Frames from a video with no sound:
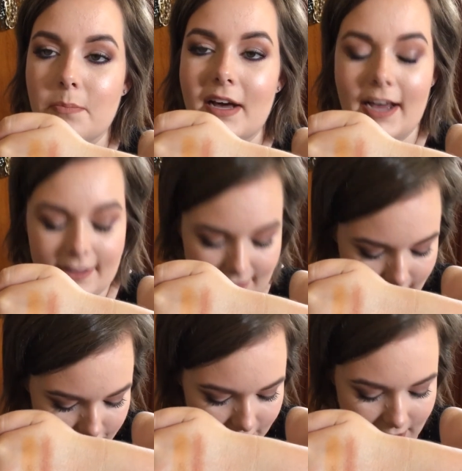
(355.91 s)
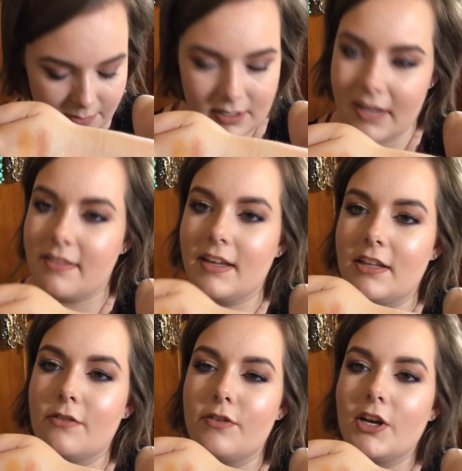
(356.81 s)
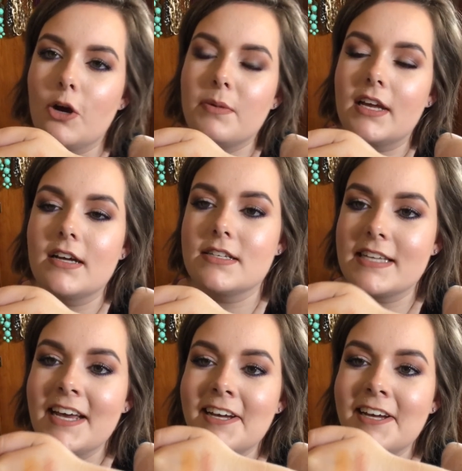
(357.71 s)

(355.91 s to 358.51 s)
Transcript: but I think she named it, in the video because